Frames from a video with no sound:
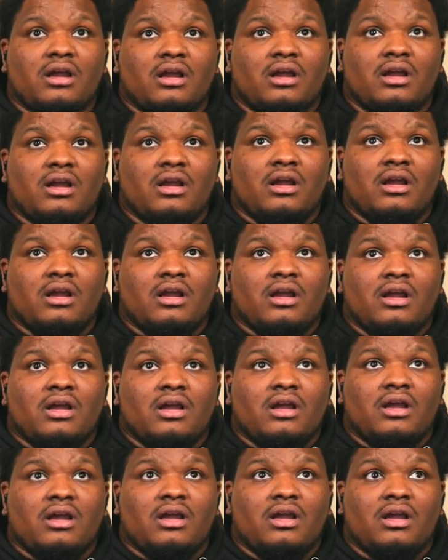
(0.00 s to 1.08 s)

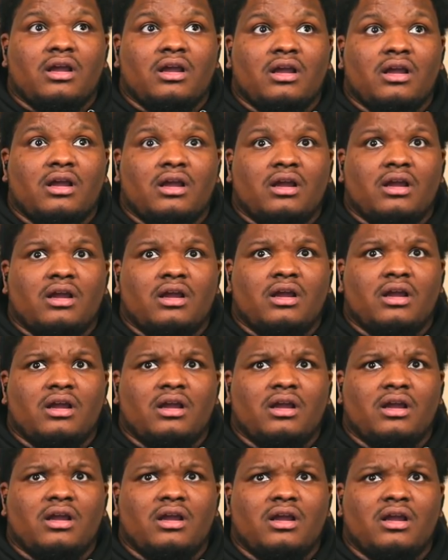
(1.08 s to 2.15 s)

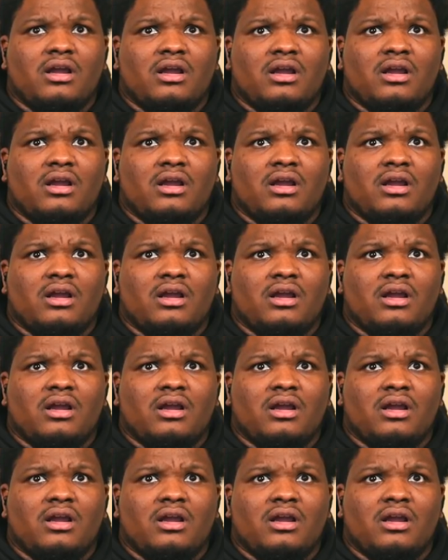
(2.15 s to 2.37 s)
The person shown says nothing.